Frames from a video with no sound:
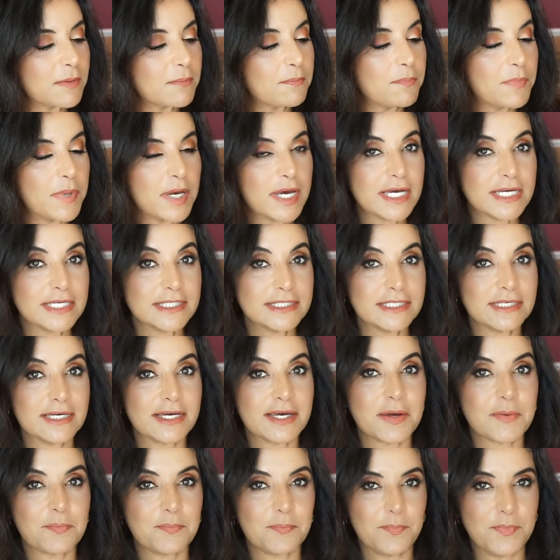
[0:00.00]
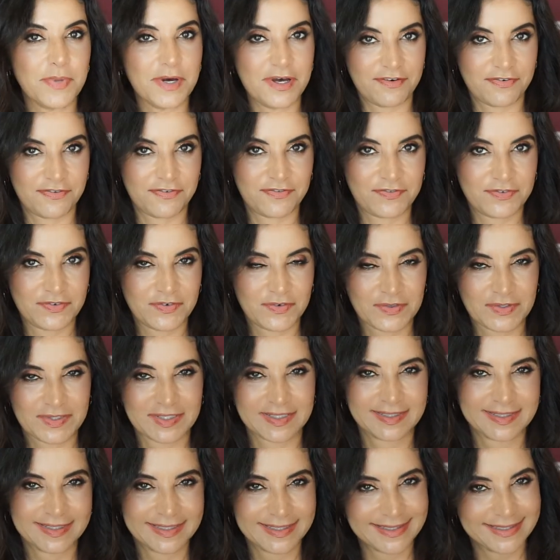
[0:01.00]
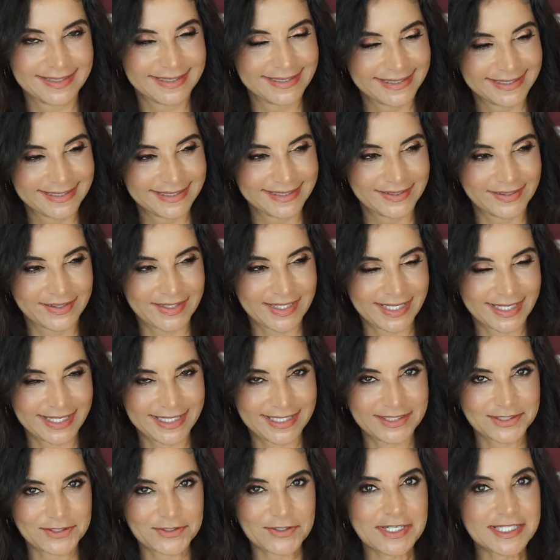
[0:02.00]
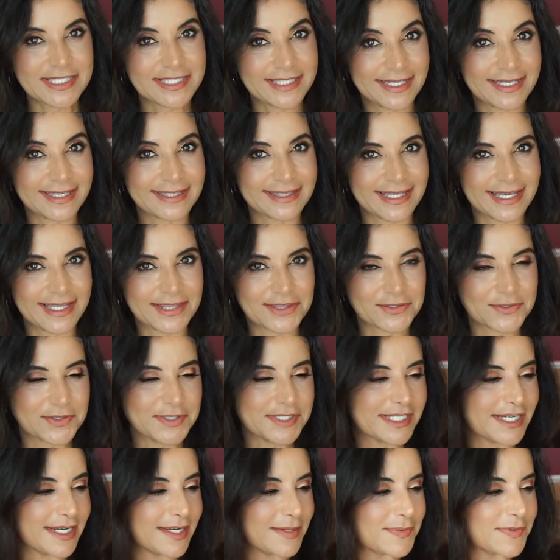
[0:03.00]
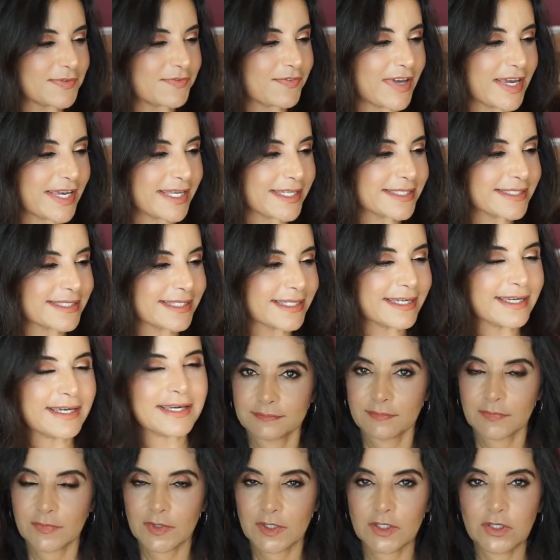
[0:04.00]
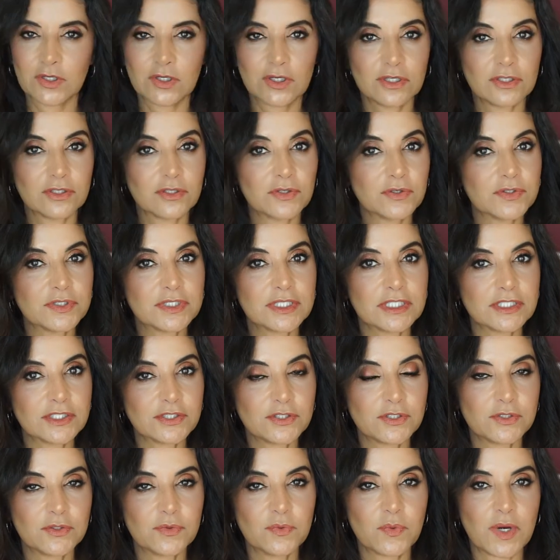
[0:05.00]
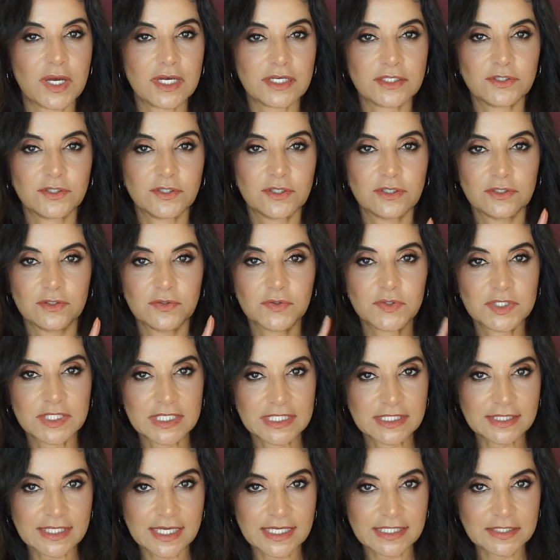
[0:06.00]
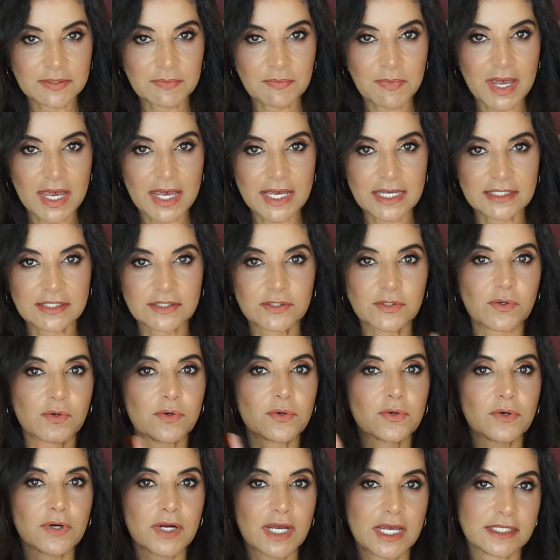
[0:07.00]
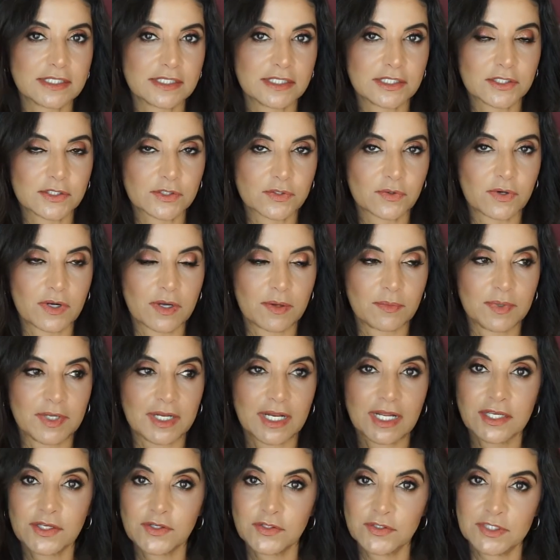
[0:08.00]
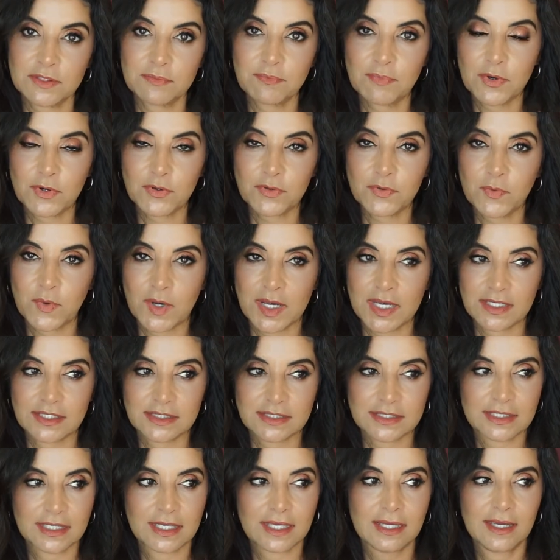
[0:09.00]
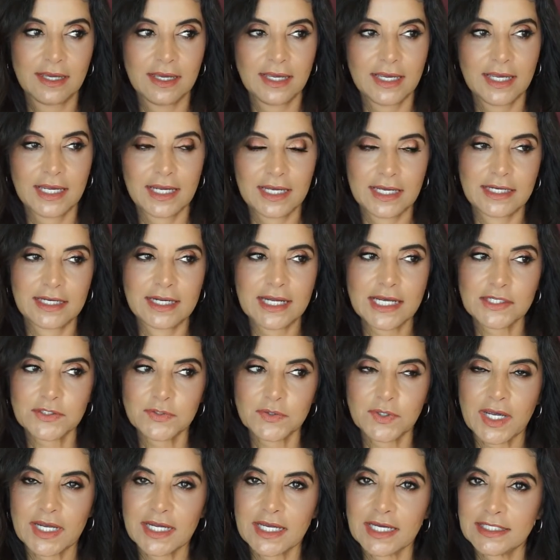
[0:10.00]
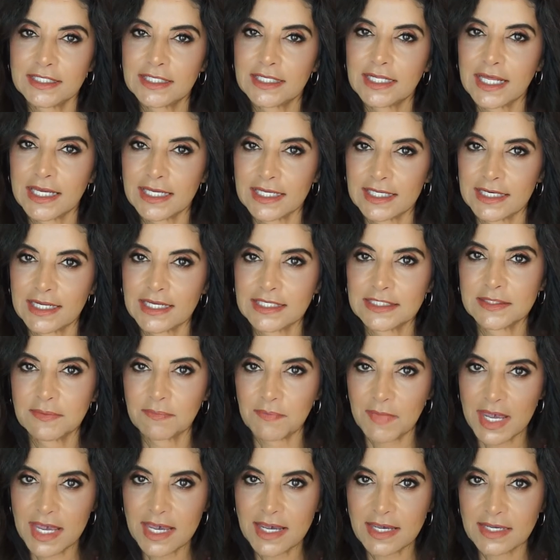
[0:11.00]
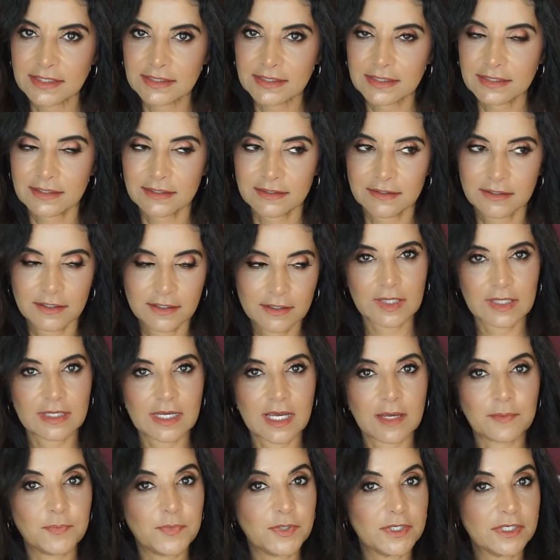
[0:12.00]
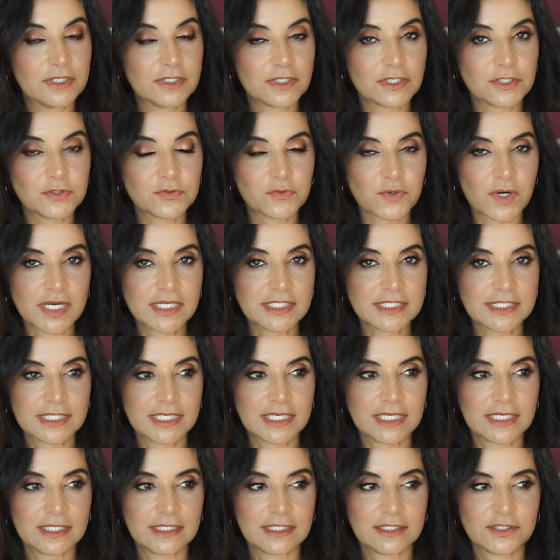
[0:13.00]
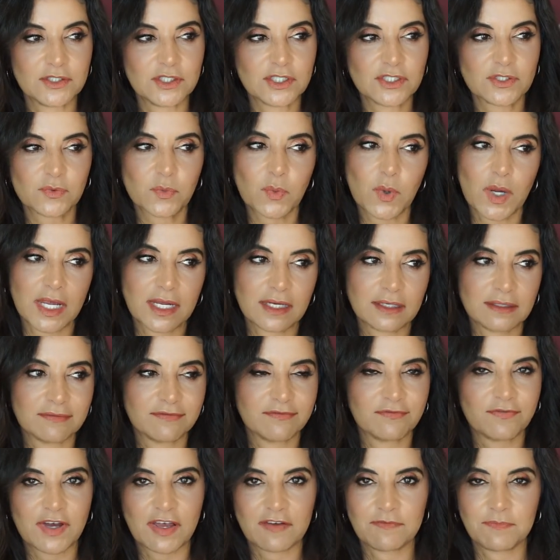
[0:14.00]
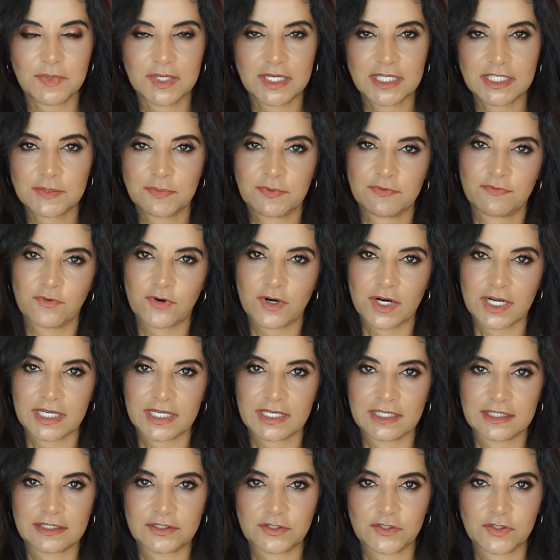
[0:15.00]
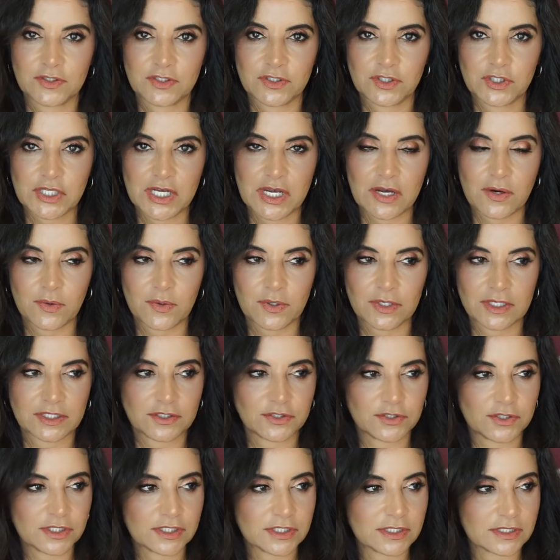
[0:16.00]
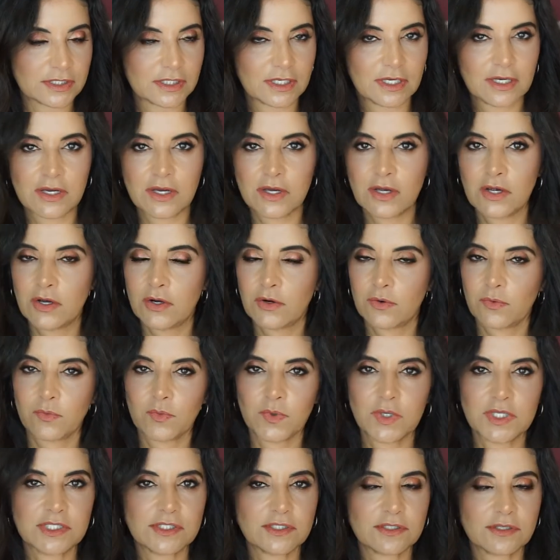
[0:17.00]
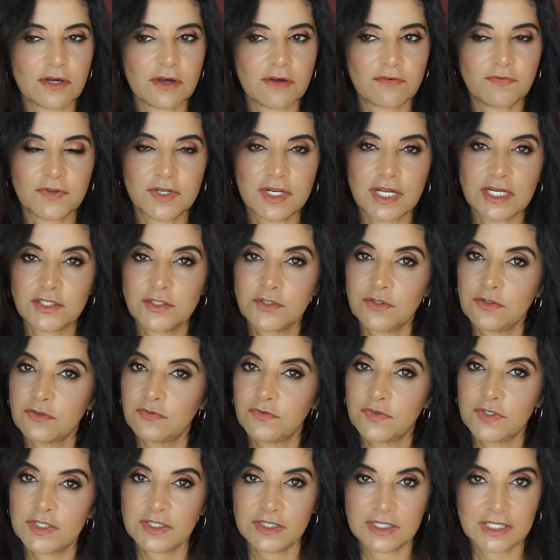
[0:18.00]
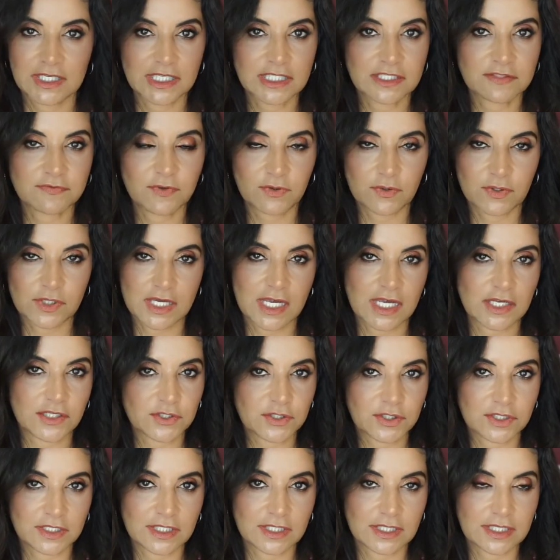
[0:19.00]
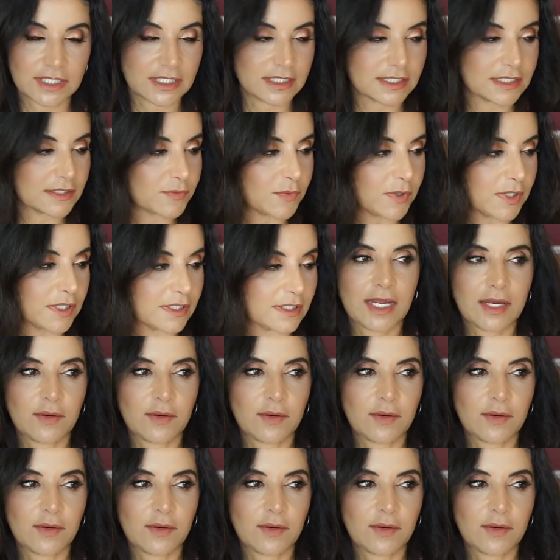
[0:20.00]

Bod Buff. Okay, try saying that 3 times fast. You can use this 2 ways. You can use this as a mask or as a scrub, and I used it both ways. And actually, I kind of like it as a mask. I put it on dry skin and just wait 5 minutes before I get into the shower and just rinse off, and I do feel the exfoliation in this one.